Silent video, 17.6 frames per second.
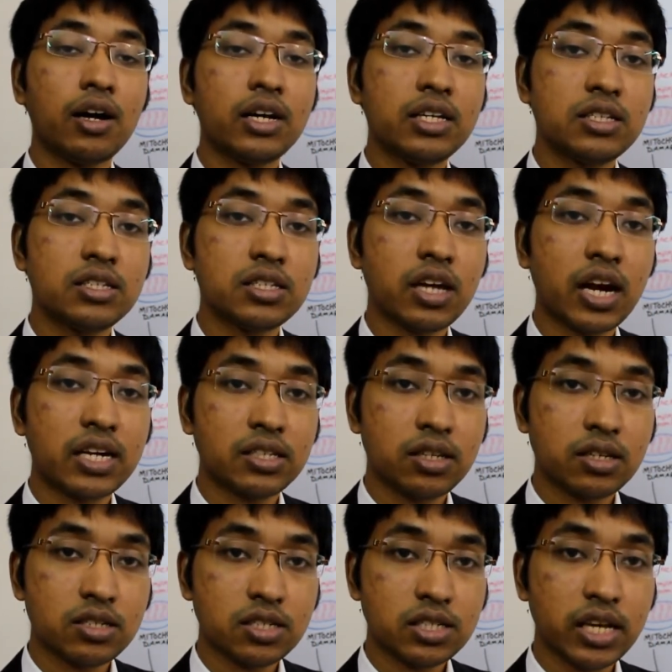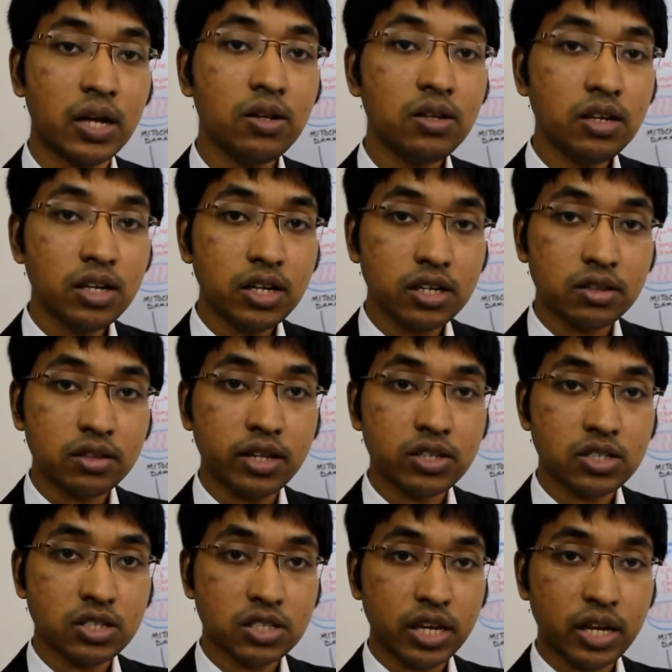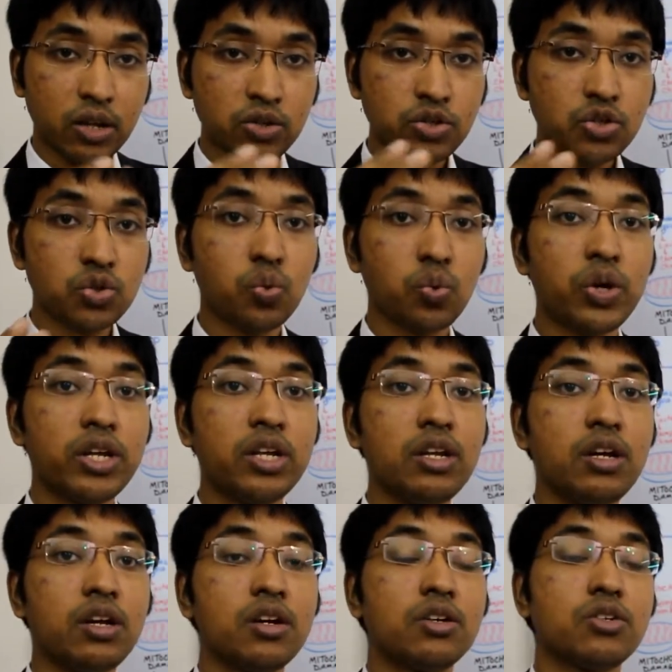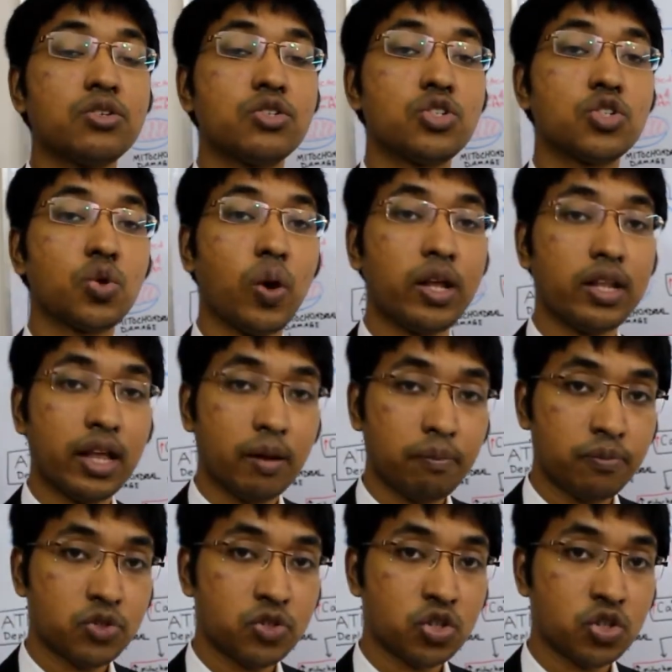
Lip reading: inside the cells will swell up.